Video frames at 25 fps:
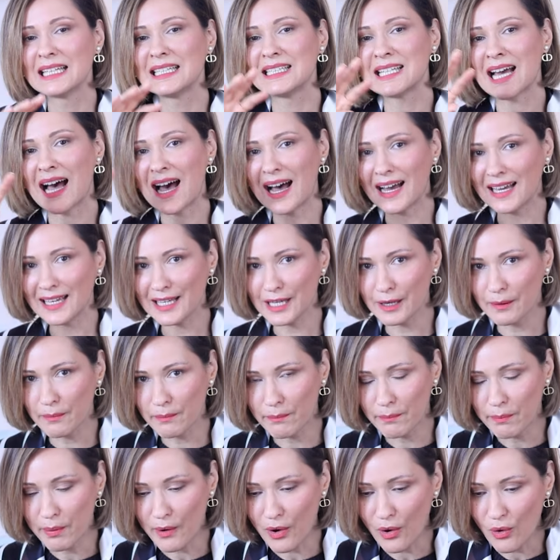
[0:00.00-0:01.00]

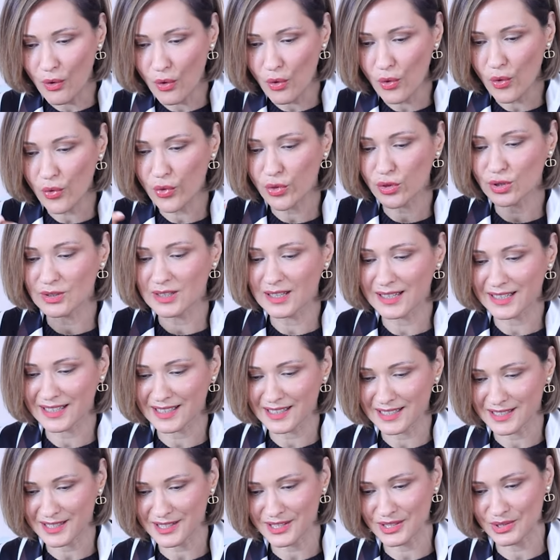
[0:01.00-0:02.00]
tying both
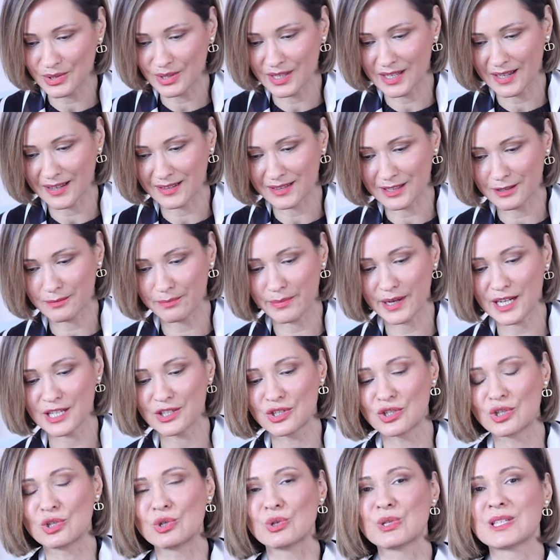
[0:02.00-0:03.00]
layers together by
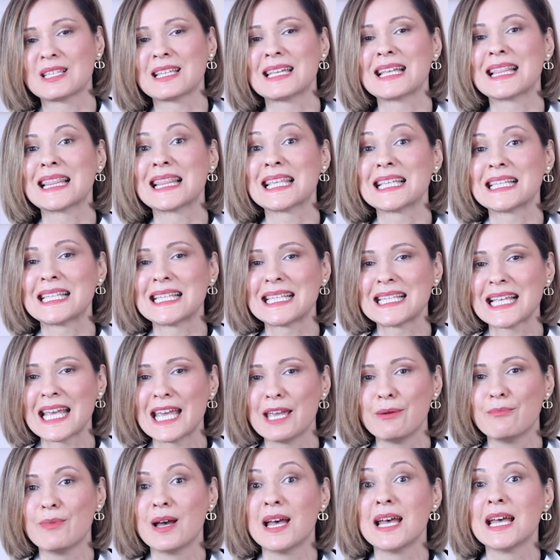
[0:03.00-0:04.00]
choosing the
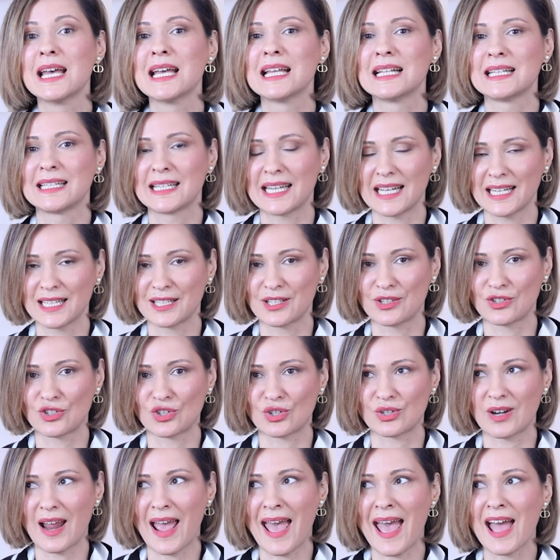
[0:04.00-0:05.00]
same
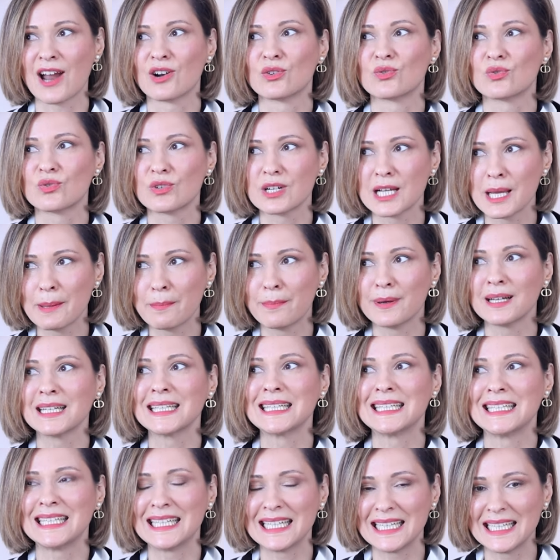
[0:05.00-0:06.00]
texture, a
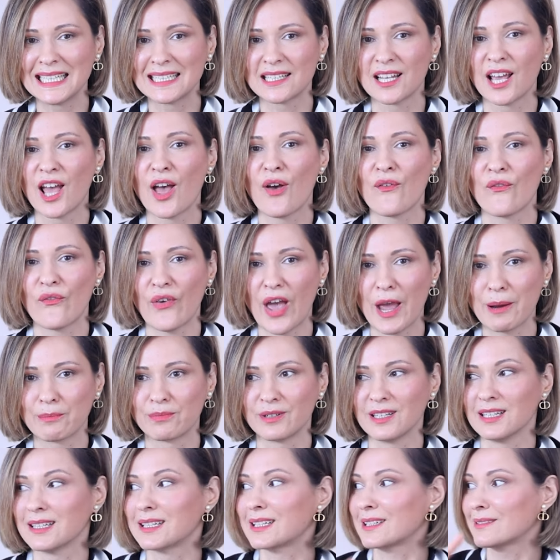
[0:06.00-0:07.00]
rib knit
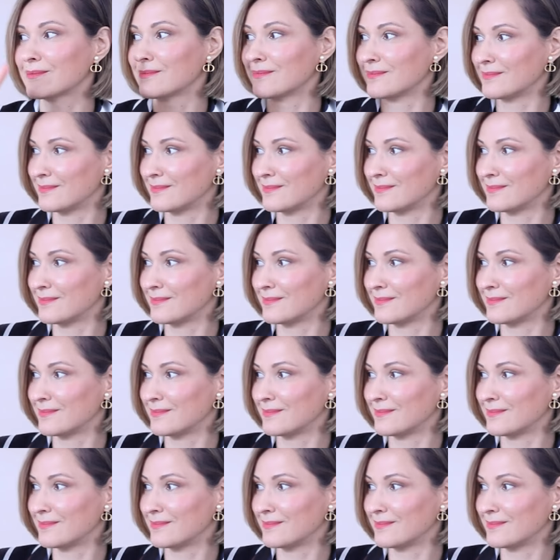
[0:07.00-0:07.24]
fabric.